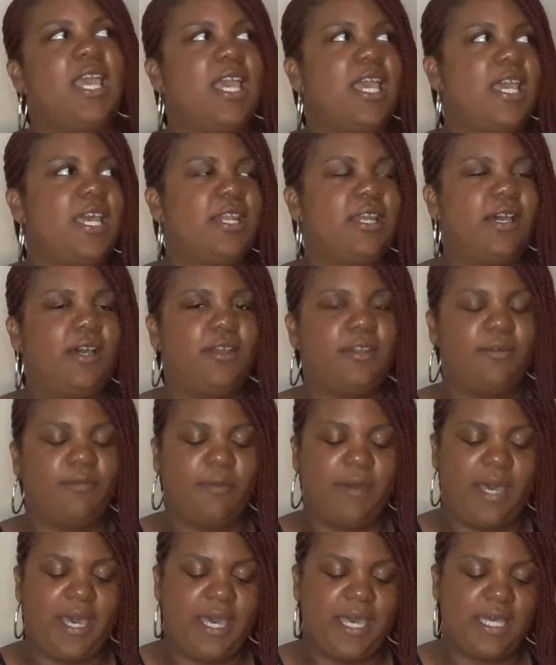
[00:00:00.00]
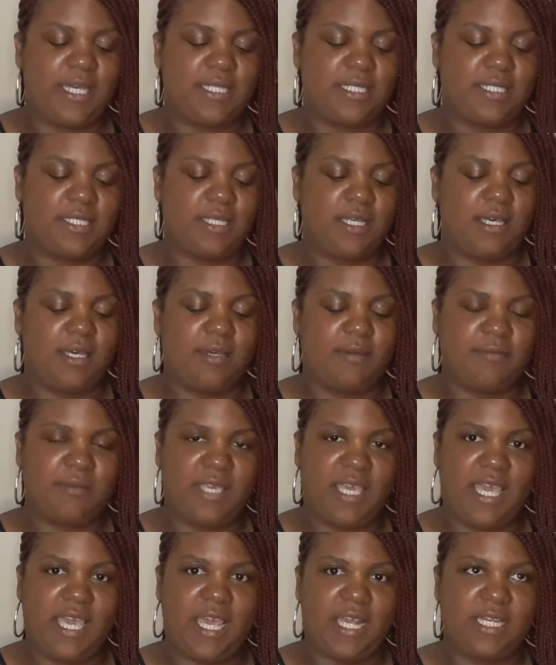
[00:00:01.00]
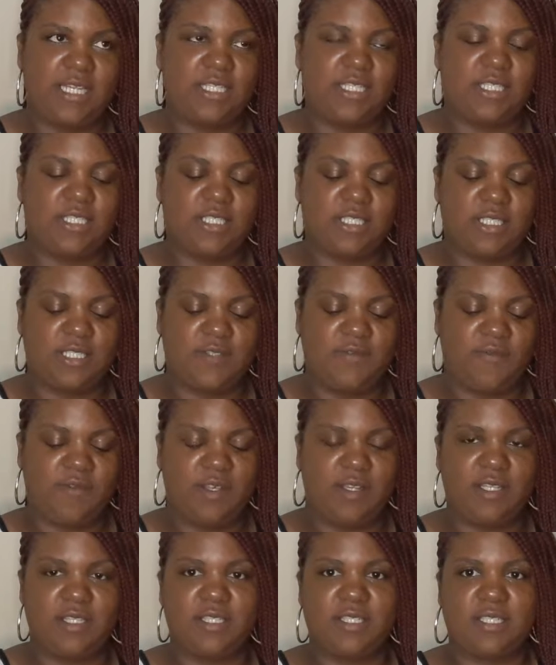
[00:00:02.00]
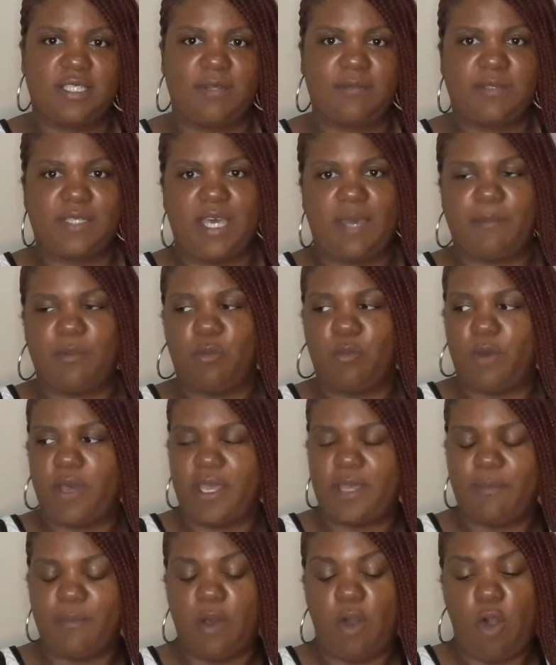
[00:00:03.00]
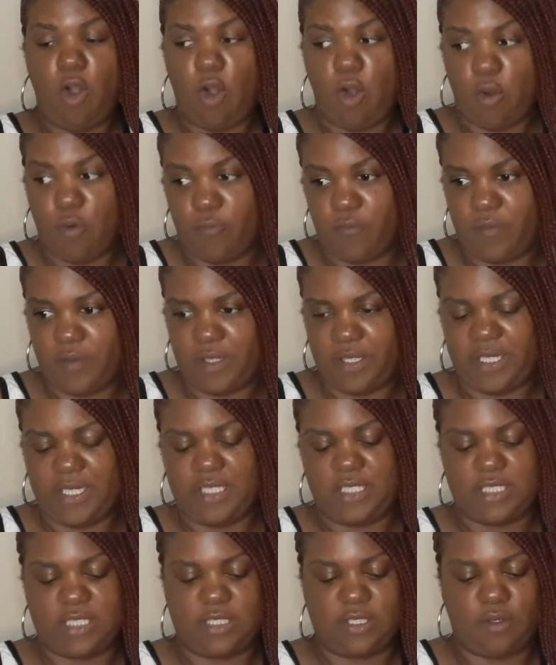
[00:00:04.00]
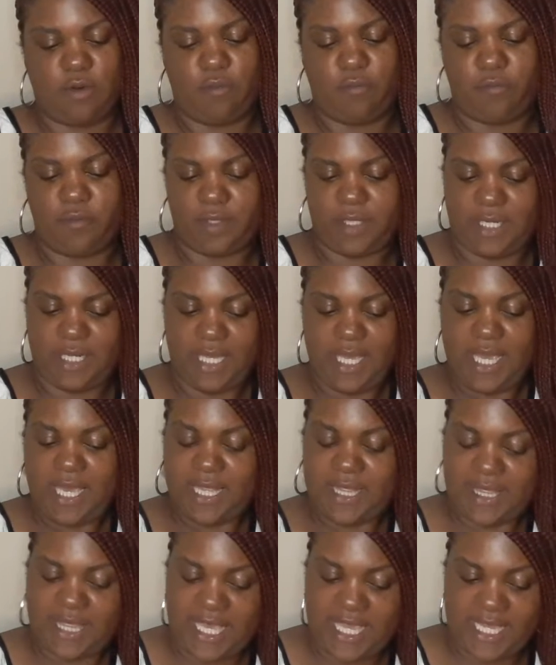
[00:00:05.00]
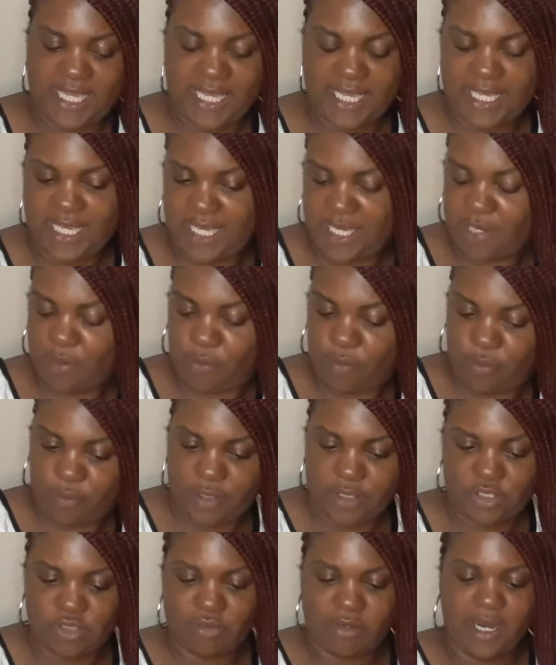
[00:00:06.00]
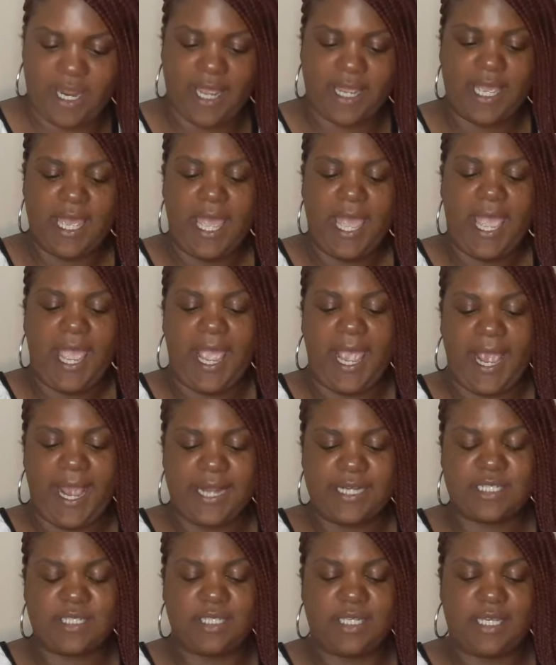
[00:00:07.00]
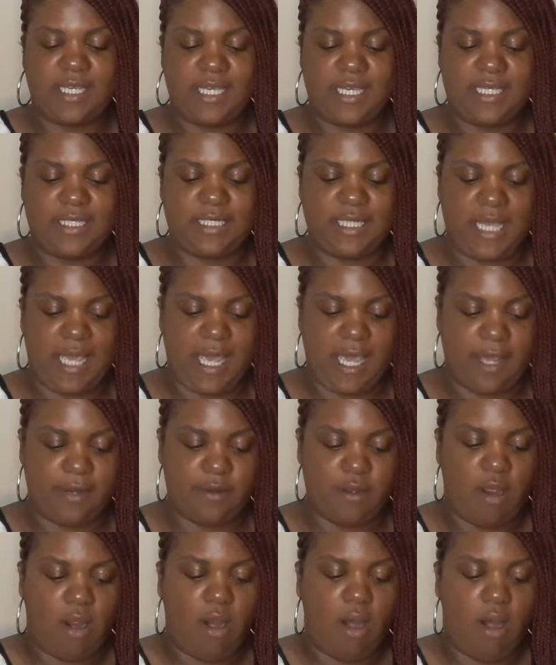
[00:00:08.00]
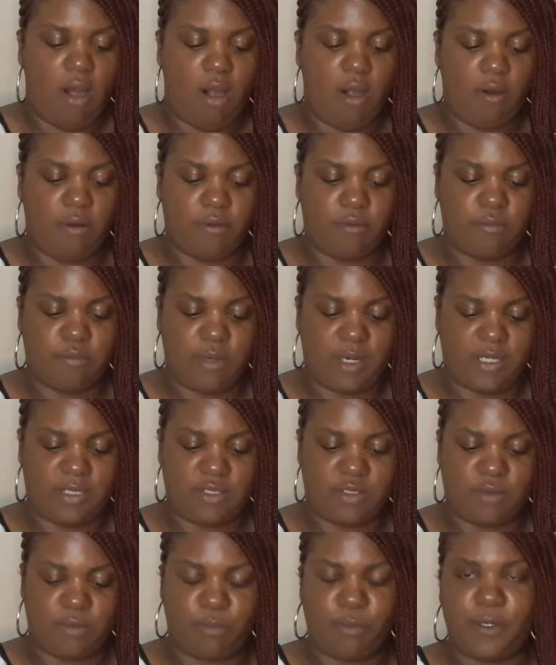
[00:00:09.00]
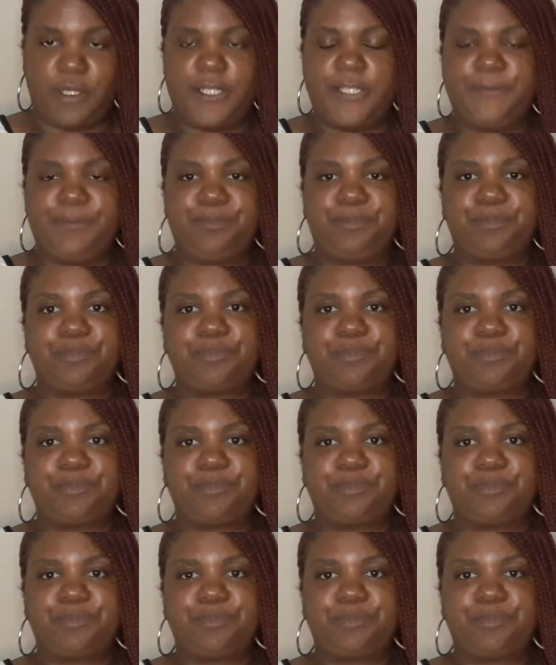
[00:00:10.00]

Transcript: and otherwise, Candace is just feeling some type of way. But hopefully, just hopefully, they can get on track. Ashley is at her restaurant.